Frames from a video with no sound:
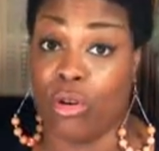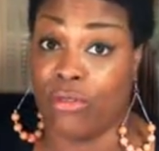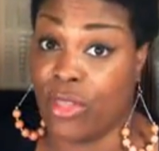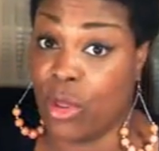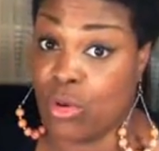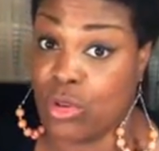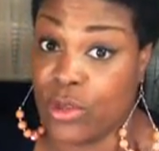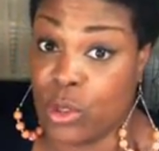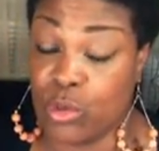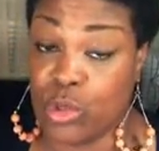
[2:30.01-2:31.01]
or for
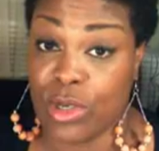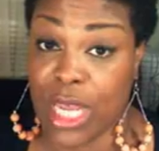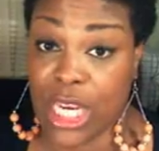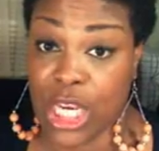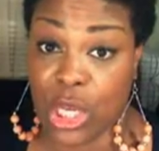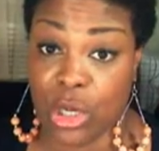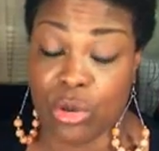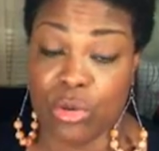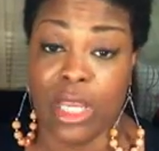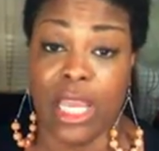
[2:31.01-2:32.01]
those of you who do not
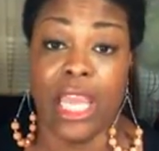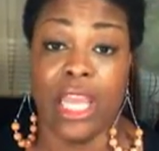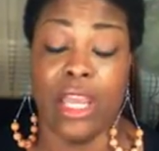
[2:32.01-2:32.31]
know,